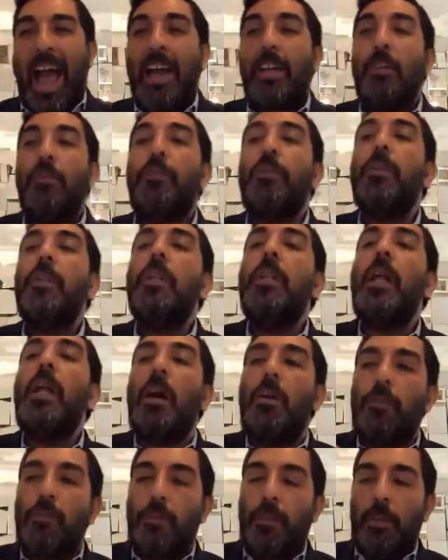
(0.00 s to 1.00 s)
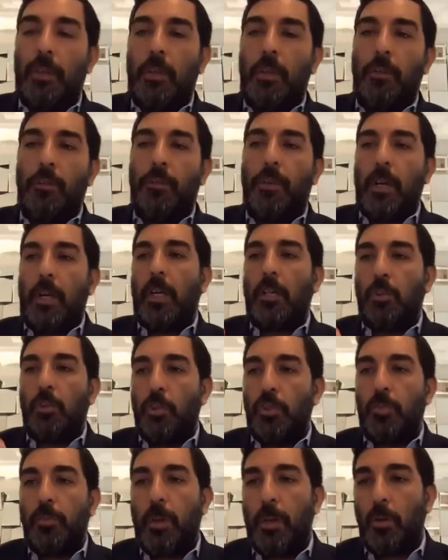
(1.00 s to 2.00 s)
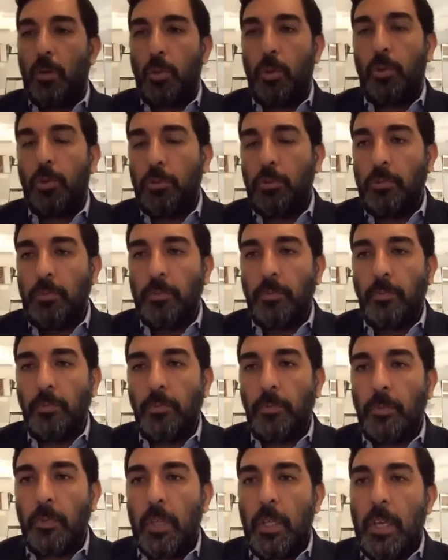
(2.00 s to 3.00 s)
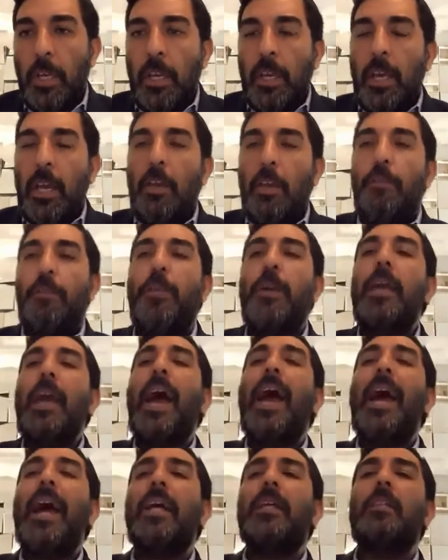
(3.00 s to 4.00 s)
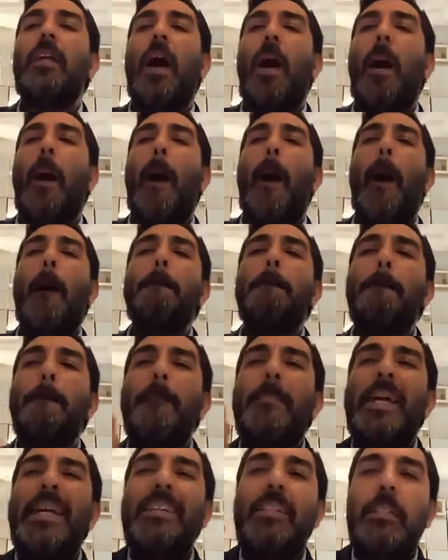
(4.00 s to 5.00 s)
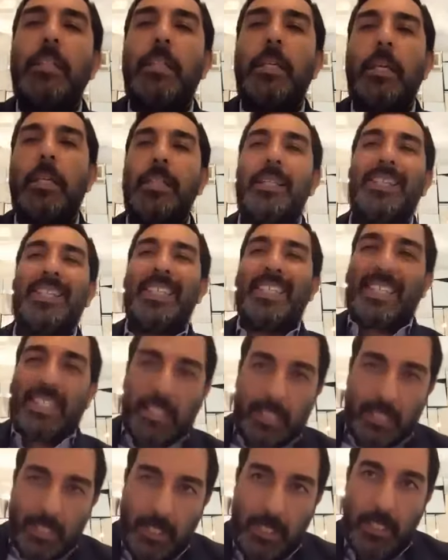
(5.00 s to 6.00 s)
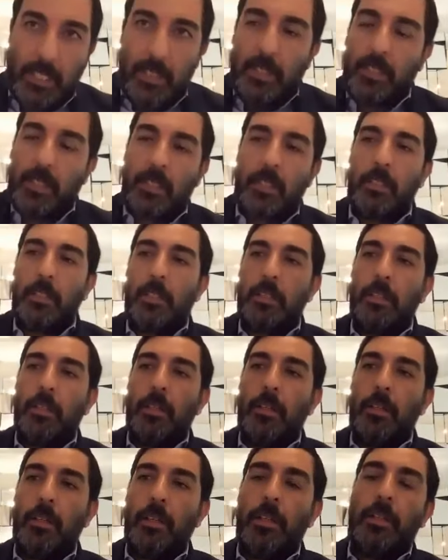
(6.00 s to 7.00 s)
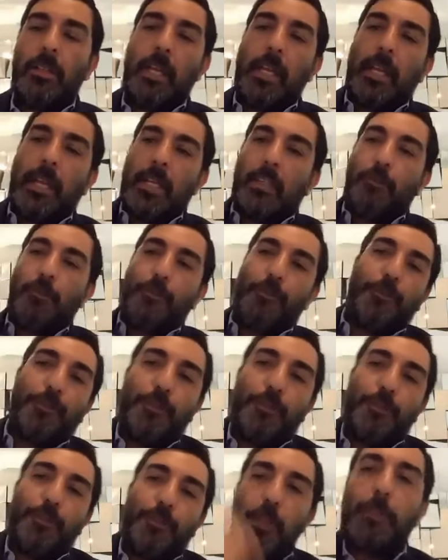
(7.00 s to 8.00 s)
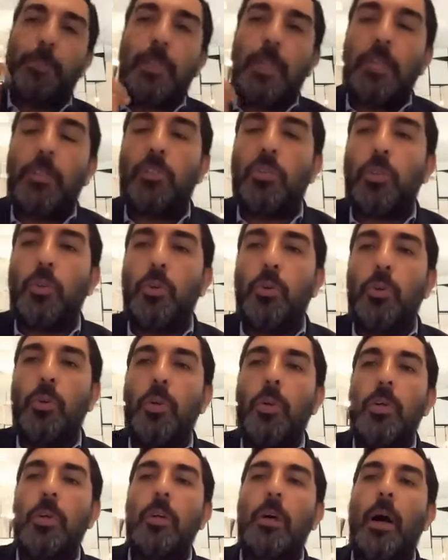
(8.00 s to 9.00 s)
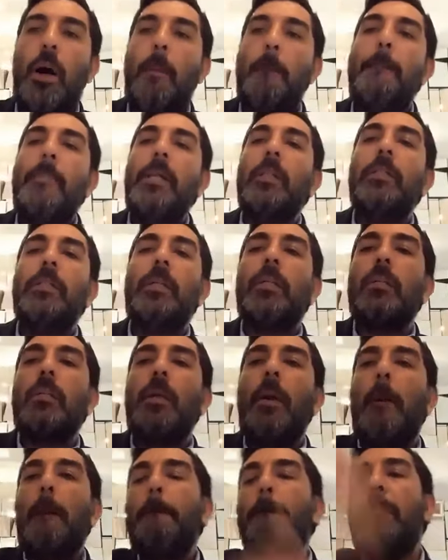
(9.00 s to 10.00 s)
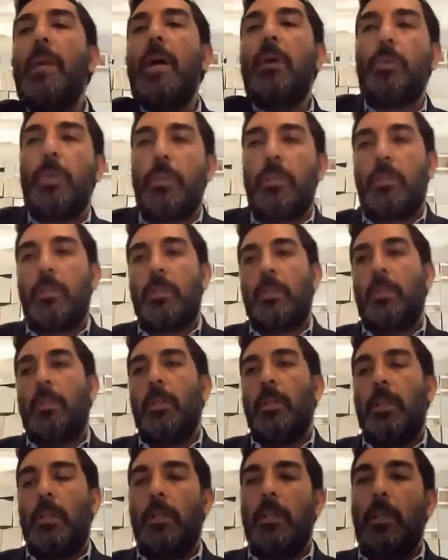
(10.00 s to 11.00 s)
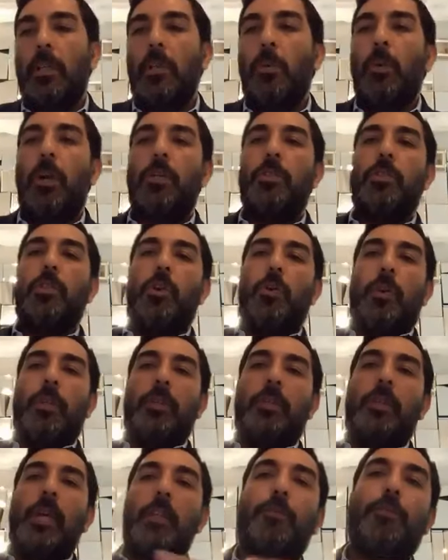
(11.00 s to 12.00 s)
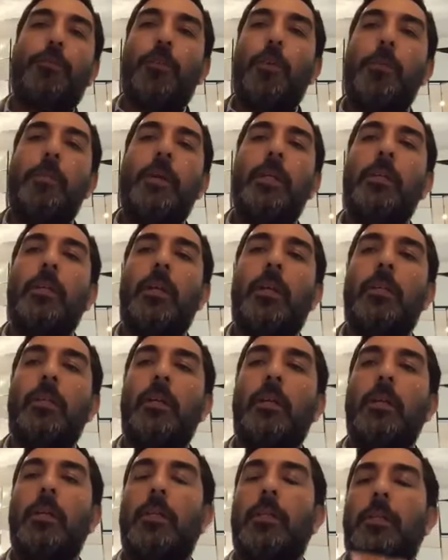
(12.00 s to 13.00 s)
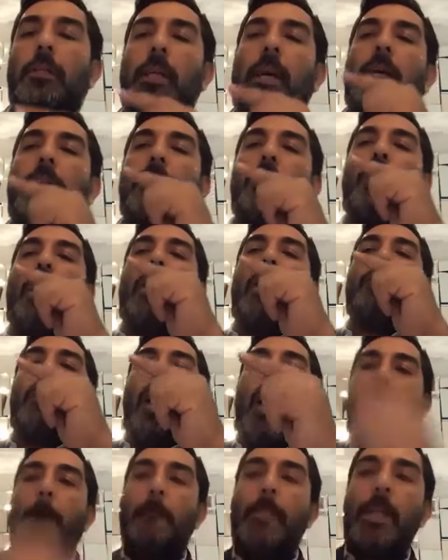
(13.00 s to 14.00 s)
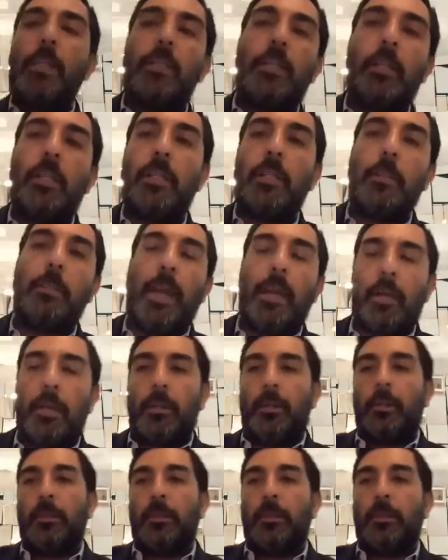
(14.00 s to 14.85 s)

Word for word: out of love for Kadosh Baruch Hu, if he had a million sins, they get flipped into a million merits. In other words, you're in debt for a million, now you have a million in the bank.